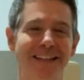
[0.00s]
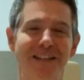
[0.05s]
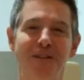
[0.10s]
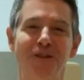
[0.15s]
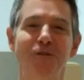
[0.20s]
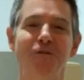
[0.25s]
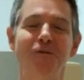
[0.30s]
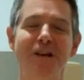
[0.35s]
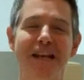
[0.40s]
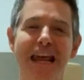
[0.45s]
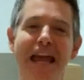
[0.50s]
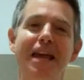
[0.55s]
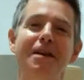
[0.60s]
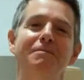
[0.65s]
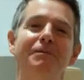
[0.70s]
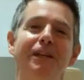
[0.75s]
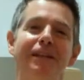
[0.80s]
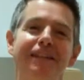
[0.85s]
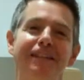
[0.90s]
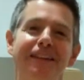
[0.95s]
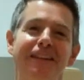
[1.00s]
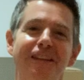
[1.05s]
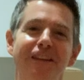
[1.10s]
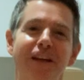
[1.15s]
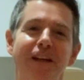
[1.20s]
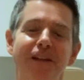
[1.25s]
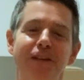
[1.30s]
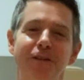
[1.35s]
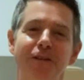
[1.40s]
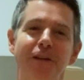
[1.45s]
you name it,
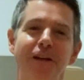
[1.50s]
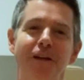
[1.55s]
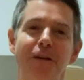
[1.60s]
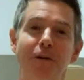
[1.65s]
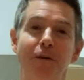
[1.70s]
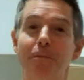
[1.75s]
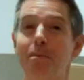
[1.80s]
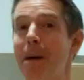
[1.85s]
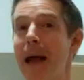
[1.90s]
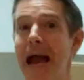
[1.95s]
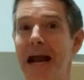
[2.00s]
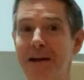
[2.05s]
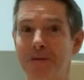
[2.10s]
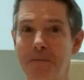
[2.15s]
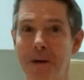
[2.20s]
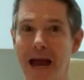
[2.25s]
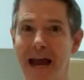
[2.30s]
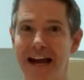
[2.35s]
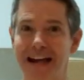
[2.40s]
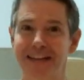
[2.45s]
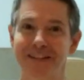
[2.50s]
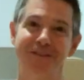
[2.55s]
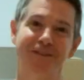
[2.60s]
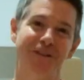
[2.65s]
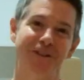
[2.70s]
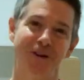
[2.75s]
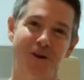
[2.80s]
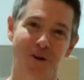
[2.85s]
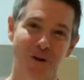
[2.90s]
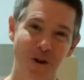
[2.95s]
the, the backpacks,
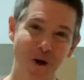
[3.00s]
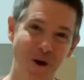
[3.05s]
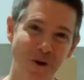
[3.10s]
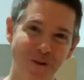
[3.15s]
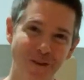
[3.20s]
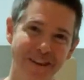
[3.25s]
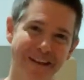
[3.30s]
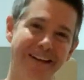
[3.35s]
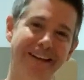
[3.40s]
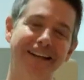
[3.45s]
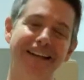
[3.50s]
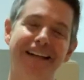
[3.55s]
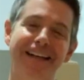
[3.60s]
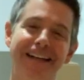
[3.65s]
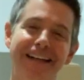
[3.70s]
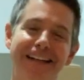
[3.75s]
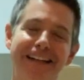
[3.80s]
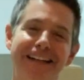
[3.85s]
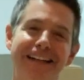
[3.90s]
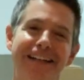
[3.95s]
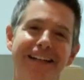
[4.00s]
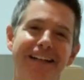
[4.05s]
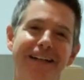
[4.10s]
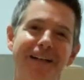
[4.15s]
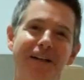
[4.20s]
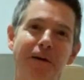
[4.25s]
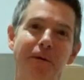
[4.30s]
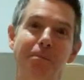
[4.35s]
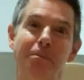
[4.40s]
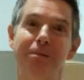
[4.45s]
clothing,
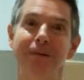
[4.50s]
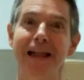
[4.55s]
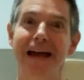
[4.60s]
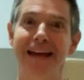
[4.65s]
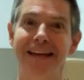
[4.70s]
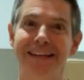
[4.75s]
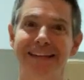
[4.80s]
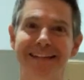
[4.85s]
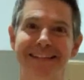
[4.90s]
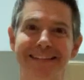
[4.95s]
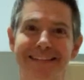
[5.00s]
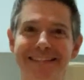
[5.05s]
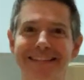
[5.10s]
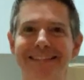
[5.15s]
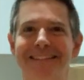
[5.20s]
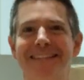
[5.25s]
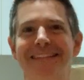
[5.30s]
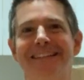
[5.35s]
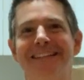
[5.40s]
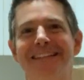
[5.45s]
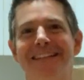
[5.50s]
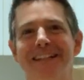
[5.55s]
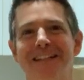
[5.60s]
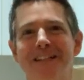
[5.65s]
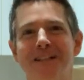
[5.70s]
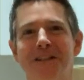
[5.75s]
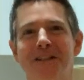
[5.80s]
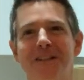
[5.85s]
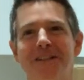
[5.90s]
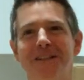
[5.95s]
Uh, blankets,
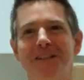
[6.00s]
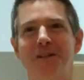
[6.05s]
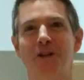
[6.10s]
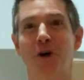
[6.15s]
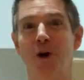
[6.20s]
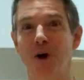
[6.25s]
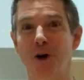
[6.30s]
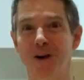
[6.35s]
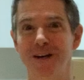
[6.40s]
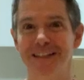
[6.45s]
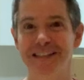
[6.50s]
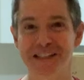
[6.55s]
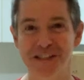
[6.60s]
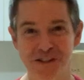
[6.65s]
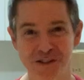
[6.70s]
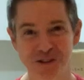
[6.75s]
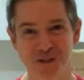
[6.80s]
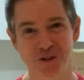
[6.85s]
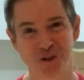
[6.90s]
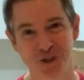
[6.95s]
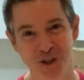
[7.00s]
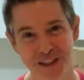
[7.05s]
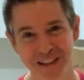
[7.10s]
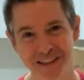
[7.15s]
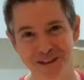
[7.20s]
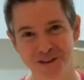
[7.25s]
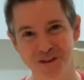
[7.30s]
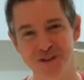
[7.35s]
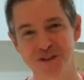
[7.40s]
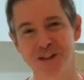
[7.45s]
uh, curtains,
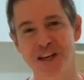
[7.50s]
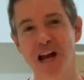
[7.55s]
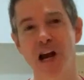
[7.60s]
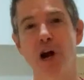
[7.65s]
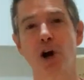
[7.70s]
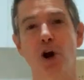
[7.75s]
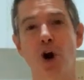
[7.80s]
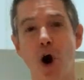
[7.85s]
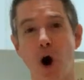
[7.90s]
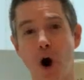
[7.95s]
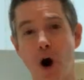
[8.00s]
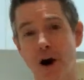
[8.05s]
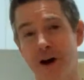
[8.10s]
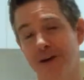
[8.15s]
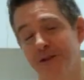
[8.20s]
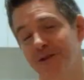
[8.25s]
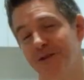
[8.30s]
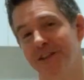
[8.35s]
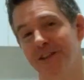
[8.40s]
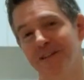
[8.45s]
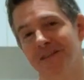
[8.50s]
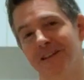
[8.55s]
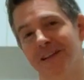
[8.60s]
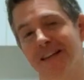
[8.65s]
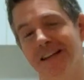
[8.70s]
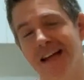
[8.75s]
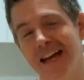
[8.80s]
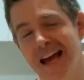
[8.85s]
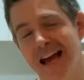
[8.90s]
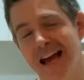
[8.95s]
sheets, cars even.
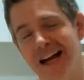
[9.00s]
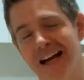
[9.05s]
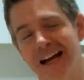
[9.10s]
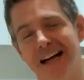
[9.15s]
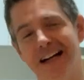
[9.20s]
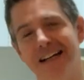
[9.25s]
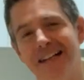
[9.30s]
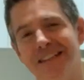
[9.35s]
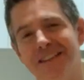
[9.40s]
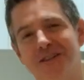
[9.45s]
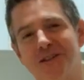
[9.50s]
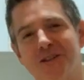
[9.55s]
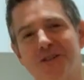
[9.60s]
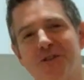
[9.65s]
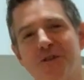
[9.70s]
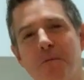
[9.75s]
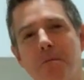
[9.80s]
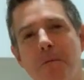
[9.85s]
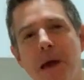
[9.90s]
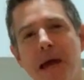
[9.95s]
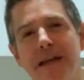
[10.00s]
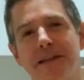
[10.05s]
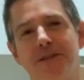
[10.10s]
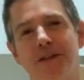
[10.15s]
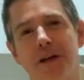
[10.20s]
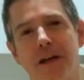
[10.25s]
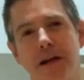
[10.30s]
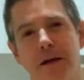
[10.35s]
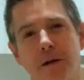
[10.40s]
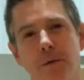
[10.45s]
Uh, it's just
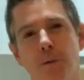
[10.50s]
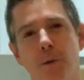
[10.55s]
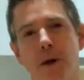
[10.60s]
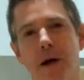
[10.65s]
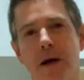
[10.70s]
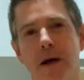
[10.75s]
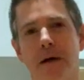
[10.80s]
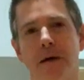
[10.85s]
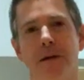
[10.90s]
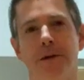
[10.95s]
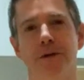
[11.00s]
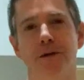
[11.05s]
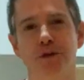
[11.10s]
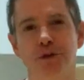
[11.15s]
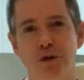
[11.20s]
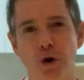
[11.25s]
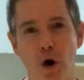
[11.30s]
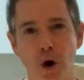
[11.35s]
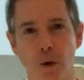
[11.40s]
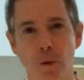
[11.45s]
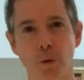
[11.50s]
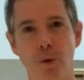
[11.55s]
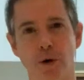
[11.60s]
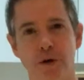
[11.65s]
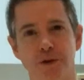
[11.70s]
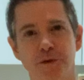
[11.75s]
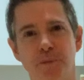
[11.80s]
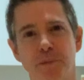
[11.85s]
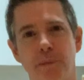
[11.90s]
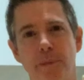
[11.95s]
amazing where the Star
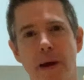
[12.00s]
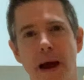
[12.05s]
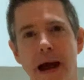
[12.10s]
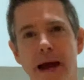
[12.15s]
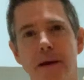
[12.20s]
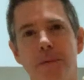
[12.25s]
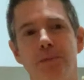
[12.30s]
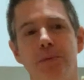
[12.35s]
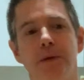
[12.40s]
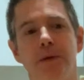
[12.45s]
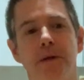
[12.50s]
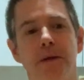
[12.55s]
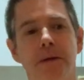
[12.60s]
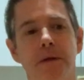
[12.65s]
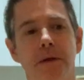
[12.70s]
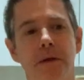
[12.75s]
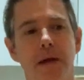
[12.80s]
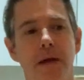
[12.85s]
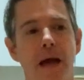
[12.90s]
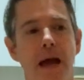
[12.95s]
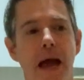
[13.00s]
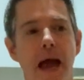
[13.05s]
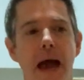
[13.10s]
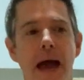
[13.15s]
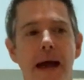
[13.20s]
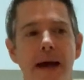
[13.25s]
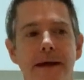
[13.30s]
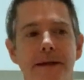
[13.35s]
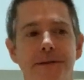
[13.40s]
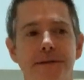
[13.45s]
Wars I P
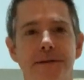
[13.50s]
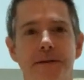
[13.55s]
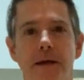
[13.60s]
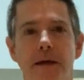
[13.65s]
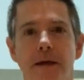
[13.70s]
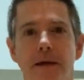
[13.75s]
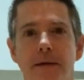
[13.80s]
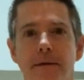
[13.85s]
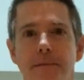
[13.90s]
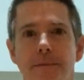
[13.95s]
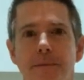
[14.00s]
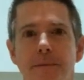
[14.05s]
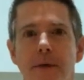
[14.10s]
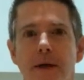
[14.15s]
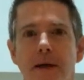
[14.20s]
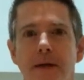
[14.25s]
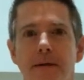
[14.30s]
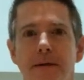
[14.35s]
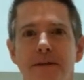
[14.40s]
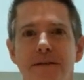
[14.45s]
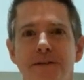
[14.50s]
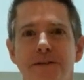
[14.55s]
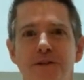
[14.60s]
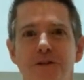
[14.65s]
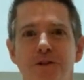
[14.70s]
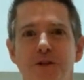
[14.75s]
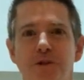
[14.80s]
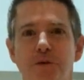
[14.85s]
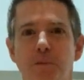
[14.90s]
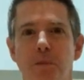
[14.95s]
has um, uh,
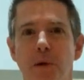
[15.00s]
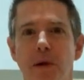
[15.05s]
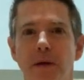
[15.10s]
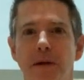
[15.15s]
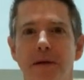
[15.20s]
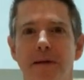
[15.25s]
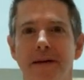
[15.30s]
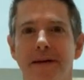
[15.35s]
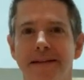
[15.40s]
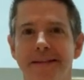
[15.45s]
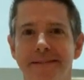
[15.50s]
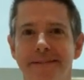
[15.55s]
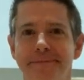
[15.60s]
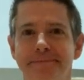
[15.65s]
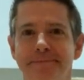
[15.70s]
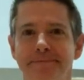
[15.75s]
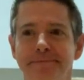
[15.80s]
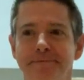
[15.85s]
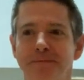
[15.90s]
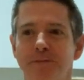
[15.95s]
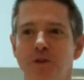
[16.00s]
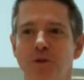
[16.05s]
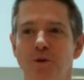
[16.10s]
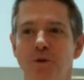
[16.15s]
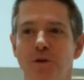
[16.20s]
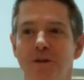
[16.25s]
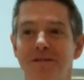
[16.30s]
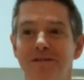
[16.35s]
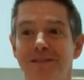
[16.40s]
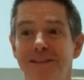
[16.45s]
just been uh,
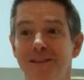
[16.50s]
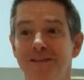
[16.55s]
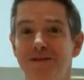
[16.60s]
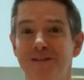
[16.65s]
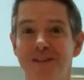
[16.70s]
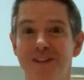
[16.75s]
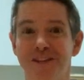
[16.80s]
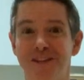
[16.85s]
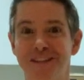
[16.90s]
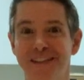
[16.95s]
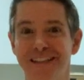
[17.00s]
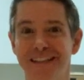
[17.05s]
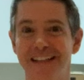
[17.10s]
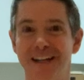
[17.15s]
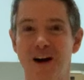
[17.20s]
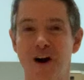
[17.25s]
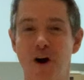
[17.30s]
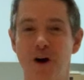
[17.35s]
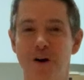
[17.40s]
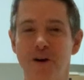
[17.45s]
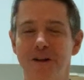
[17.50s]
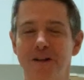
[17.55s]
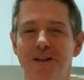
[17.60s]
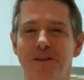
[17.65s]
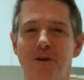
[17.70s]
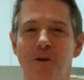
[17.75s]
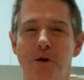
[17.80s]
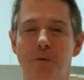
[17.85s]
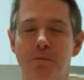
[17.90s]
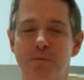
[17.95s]
sort of lifted
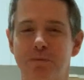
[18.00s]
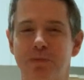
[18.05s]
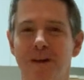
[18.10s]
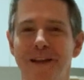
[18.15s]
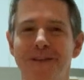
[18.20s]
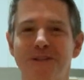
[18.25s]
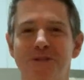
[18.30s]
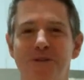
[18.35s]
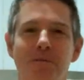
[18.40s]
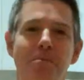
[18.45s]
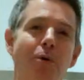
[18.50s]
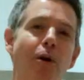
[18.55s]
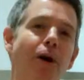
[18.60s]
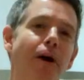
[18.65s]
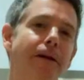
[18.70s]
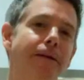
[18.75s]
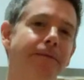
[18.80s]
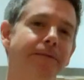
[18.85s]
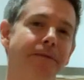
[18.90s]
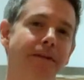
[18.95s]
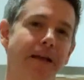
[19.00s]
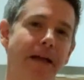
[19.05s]
uh, or placed upon.